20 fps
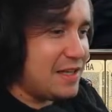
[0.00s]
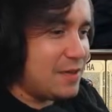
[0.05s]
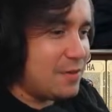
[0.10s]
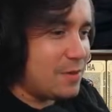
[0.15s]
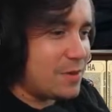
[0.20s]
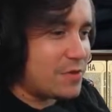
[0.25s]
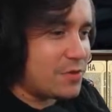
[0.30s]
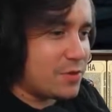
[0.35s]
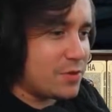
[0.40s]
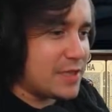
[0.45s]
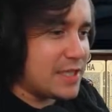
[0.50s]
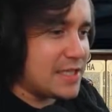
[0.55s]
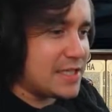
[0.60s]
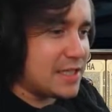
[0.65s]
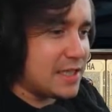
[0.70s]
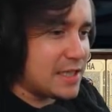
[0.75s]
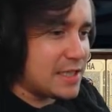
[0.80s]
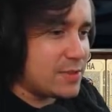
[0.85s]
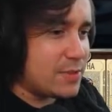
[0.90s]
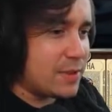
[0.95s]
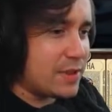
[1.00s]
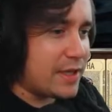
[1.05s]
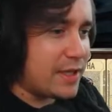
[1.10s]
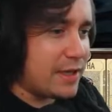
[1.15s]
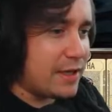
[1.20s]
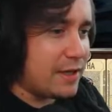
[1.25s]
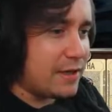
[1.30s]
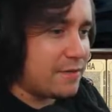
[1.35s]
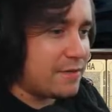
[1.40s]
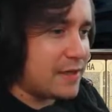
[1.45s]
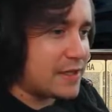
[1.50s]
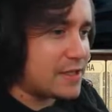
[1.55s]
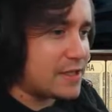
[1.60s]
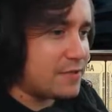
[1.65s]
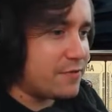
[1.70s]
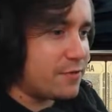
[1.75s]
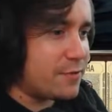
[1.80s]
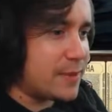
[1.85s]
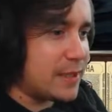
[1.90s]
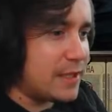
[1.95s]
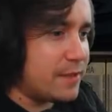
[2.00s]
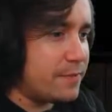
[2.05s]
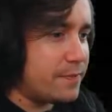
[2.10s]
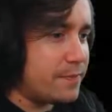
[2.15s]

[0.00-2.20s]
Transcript: What's wrong with these guys? Why are they uh, flashing for me?